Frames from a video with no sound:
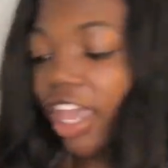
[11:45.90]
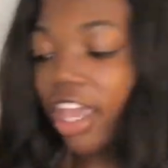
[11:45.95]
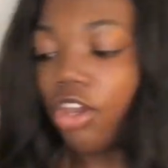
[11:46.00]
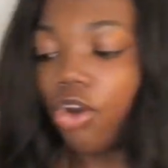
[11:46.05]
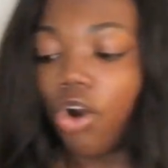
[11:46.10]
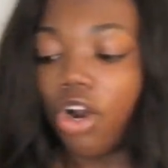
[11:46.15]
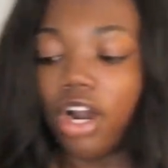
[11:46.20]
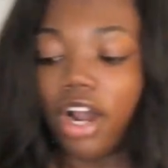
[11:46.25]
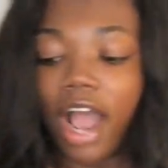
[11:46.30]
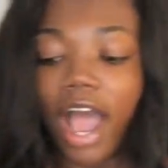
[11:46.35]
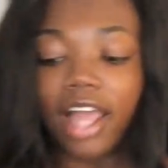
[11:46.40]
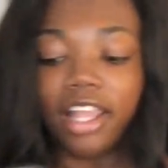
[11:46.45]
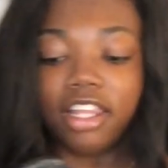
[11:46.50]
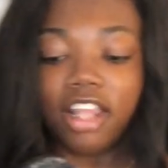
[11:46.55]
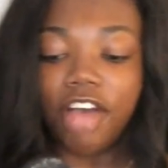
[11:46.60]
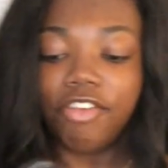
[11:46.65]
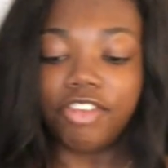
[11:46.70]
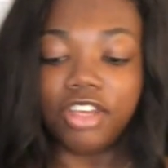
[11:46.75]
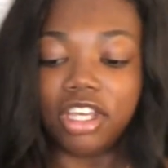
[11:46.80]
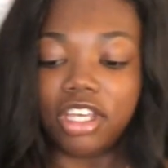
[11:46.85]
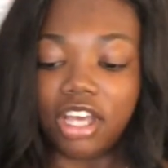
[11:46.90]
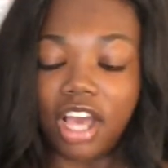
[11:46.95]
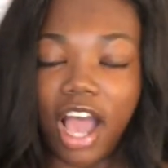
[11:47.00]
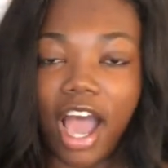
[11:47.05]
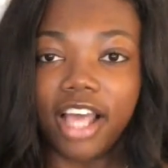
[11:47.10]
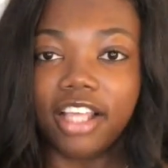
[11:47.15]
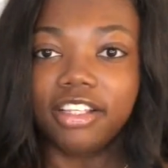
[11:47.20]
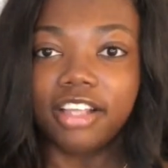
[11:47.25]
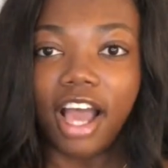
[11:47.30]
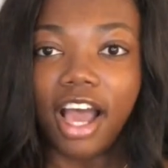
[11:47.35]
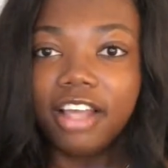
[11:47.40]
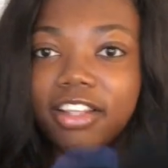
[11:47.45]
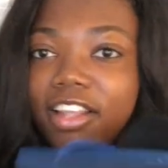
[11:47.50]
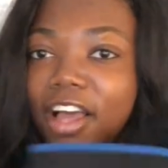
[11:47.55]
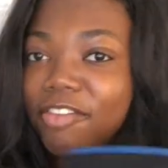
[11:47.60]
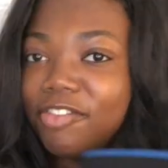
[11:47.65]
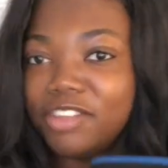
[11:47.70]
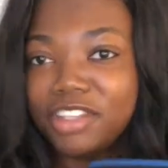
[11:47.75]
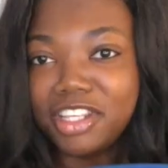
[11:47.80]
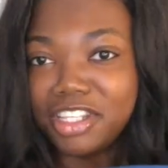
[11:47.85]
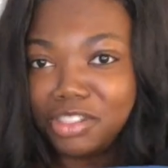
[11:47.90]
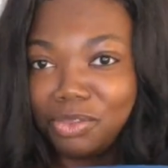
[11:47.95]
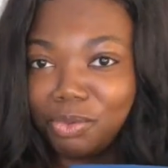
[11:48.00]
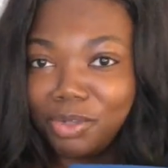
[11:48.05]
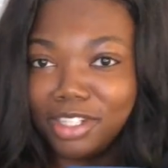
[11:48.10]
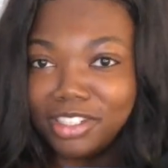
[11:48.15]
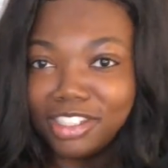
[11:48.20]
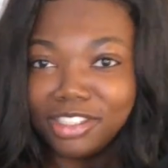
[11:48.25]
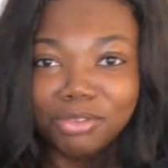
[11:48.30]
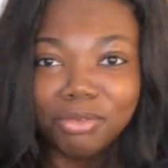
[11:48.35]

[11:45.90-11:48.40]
KR, I love it. I loved this one.